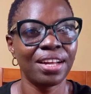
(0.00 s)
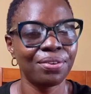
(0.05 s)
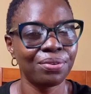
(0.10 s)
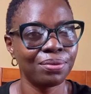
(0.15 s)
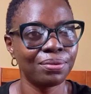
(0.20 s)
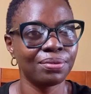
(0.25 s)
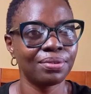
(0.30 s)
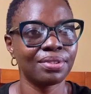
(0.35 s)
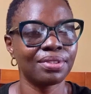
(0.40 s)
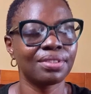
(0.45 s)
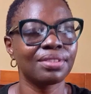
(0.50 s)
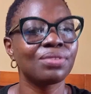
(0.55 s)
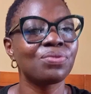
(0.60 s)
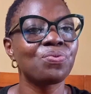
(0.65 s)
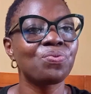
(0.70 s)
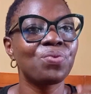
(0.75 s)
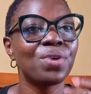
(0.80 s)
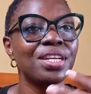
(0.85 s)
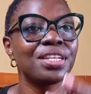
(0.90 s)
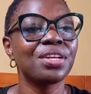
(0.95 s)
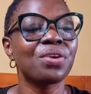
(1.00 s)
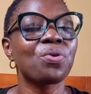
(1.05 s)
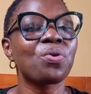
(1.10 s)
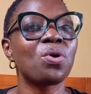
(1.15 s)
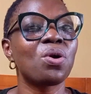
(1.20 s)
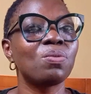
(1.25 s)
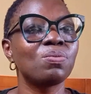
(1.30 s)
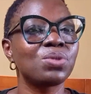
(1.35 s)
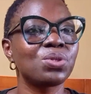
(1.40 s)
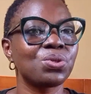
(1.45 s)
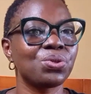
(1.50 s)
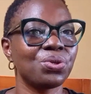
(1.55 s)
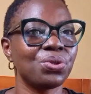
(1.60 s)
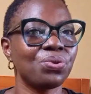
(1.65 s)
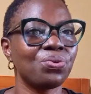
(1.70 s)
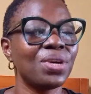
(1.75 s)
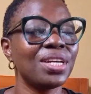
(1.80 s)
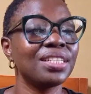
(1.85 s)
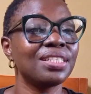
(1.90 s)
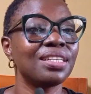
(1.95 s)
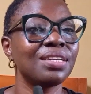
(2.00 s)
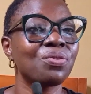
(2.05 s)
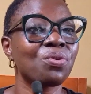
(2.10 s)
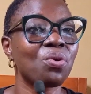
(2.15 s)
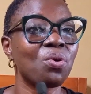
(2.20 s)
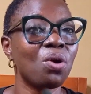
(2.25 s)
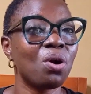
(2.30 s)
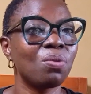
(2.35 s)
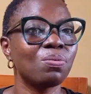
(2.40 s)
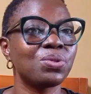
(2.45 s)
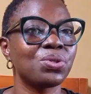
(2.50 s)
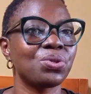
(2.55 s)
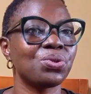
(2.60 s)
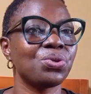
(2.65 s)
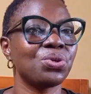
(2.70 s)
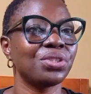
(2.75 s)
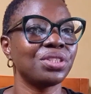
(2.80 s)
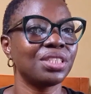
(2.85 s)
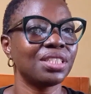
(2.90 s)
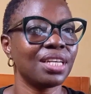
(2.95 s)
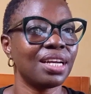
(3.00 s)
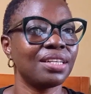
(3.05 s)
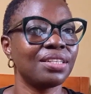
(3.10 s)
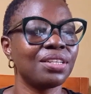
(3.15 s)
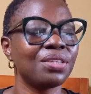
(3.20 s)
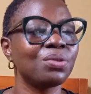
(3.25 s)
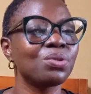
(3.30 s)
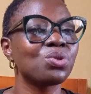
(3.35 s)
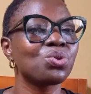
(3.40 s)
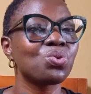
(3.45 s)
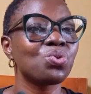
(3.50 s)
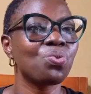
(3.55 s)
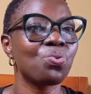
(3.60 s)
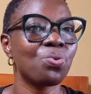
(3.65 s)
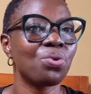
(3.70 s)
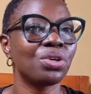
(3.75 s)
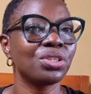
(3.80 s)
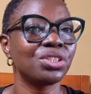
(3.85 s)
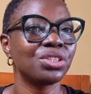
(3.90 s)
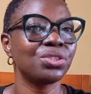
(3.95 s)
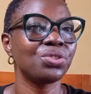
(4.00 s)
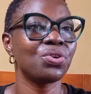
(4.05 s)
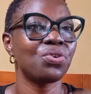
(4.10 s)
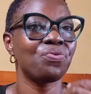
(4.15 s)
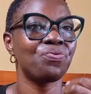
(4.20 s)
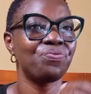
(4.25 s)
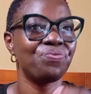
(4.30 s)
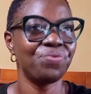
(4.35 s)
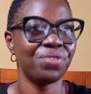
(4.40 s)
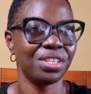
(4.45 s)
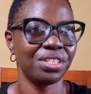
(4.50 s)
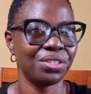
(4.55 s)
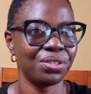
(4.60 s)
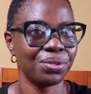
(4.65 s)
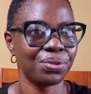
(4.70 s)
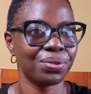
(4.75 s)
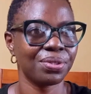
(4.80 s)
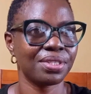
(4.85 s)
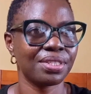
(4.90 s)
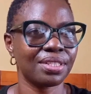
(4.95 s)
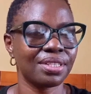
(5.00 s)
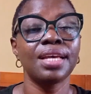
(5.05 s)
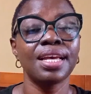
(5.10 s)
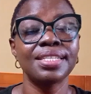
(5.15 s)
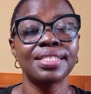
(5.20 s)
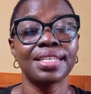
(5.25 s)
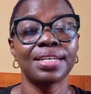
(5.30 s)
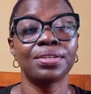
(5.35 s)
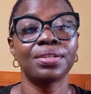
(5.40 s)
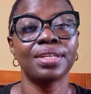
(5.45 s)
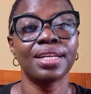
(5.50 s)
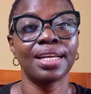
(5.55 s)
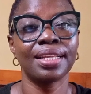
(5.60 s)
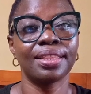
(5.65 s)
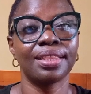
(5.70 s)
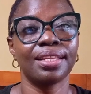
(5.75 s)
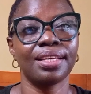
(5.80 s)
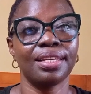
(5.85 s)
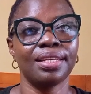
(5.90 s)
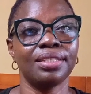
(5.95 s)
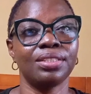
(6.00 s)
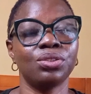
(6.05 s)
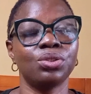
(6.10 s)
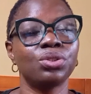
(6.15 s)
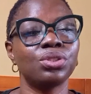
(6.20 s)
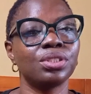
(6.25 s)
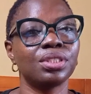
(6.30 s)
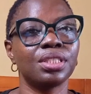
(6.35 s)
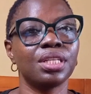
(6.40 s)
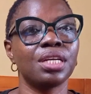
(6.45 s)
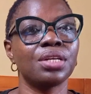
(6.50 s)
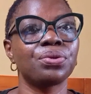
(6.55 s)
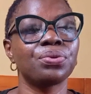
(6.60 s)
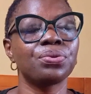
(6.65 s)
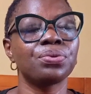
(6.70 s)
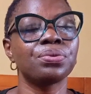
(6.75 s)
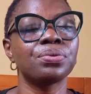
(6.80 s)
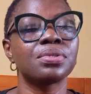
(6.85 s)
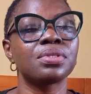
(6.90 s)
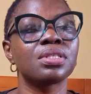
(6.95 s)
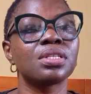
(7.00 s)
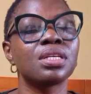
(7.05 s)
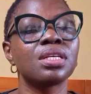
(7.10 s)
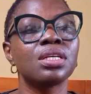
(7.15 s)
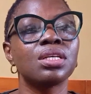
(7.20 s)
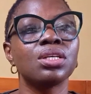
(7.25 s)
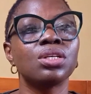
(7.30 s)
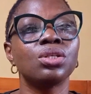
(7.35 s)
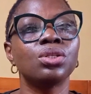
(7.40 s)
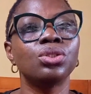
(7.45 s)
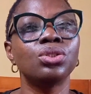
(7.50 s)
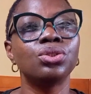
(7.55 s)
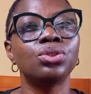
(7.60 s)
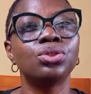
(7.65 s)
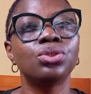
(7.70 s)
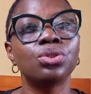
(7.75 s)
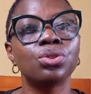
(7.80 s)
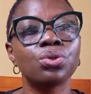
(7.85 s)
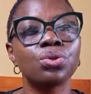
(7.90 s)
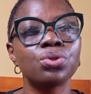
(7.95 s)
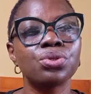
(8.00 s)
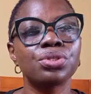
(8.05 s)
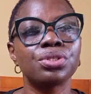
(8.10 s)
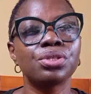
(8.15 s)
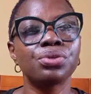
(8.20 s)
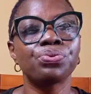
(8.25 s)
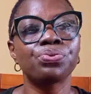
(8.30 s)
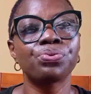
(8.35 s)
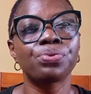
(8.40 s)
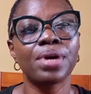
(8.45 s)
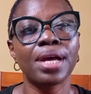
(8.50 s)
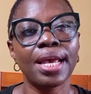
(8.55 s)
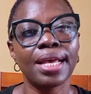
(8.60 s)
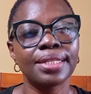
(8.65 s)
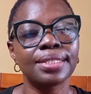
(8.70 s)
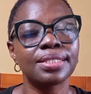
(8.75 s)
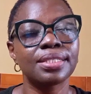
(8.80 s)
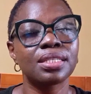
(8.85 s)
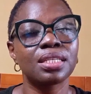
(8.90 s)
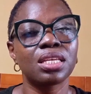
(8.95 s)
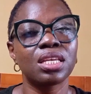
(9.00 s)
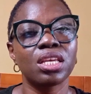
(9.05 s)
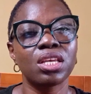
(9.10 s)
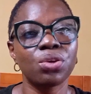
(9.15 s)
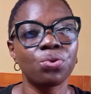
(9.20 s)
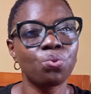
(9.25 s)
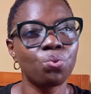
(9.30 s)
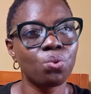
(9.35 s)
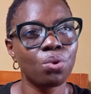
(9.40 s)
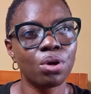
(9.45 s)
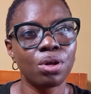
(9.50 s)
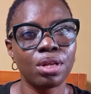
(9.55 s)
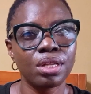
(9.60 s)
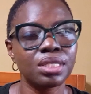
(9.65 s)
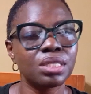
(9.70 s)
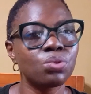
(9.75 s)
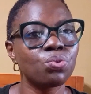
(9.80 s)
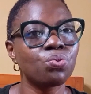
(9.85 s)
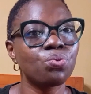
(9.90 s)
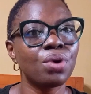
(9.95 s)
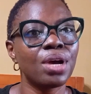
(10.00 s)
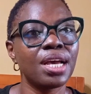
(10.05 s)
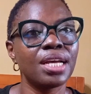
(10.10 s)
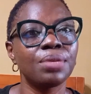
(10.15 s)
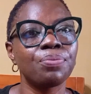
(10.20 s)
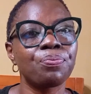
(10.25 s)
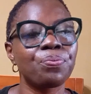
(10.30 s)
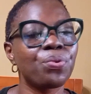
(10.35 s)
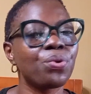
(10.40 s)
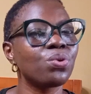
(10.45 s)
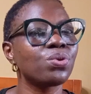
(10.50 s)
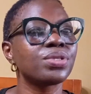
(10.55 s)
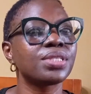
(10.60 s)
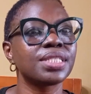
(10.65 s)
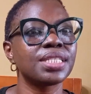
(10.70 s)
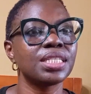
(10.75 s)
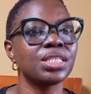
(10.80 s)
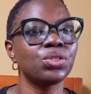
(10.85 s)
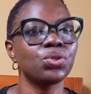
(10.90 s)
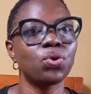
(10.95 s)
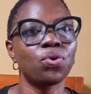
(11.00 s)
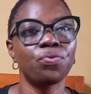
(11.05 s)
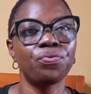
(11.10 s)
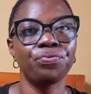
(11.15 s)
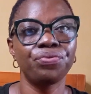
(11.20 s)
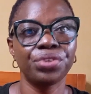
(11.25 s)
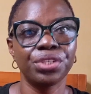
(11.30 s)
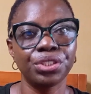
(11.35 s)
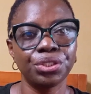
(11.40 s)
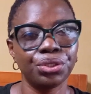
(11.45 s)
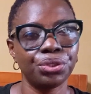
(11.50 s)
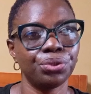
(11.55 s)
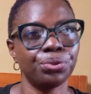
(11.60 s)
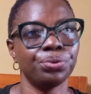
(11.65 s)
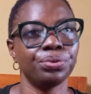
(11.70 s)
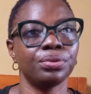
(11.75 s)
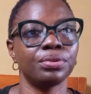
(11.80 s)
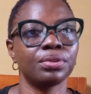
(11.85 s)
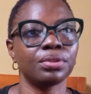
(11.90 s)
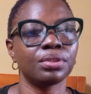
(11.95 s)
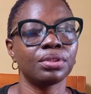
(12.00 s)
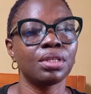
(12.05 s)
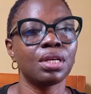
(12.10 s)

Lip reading: value when they come to your channel to watch your videos. Here is another thing you should take note. Use the right keywords when posting your videos.